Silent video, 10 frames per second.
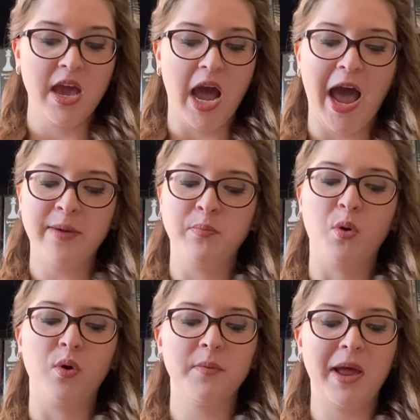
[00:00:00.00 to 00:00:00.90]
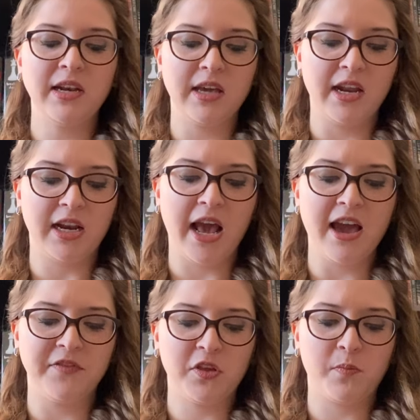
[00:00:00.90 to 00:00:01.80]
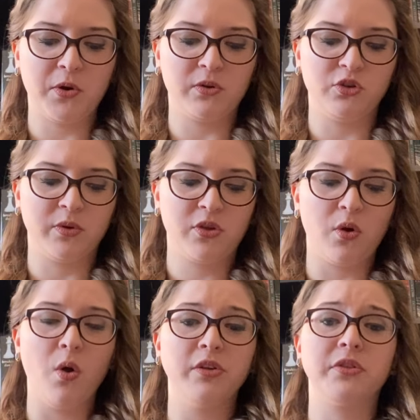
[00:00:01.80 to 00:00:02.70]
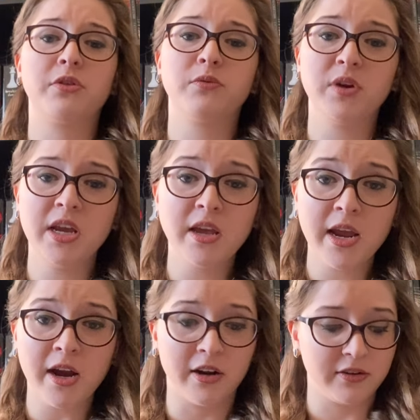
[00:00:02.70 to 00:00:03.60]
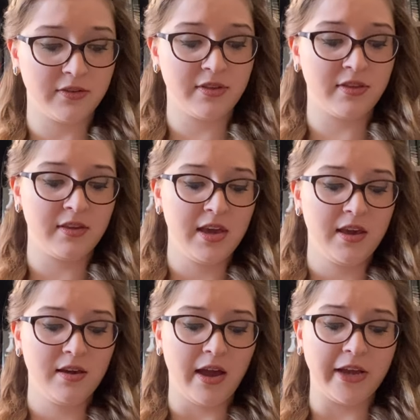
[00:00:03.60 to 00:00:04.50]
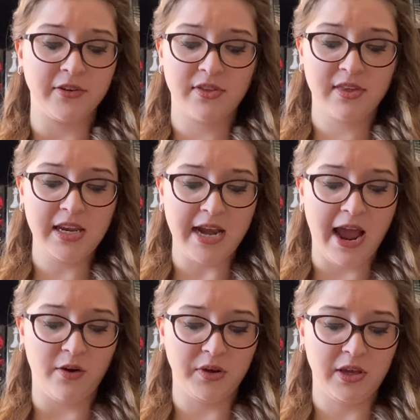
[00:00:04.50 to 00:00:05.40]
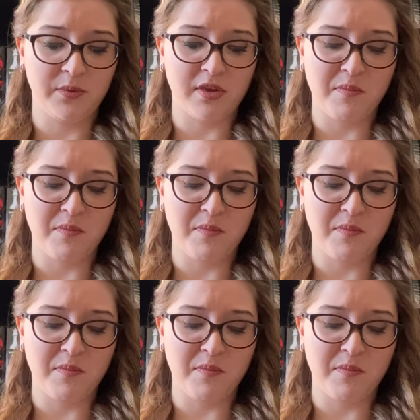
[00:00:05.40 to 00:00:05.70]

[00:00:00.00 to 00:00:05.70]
"I'm poor Ben Gunn, and I haven't spoken to a soul in 3 years. I could see now he was a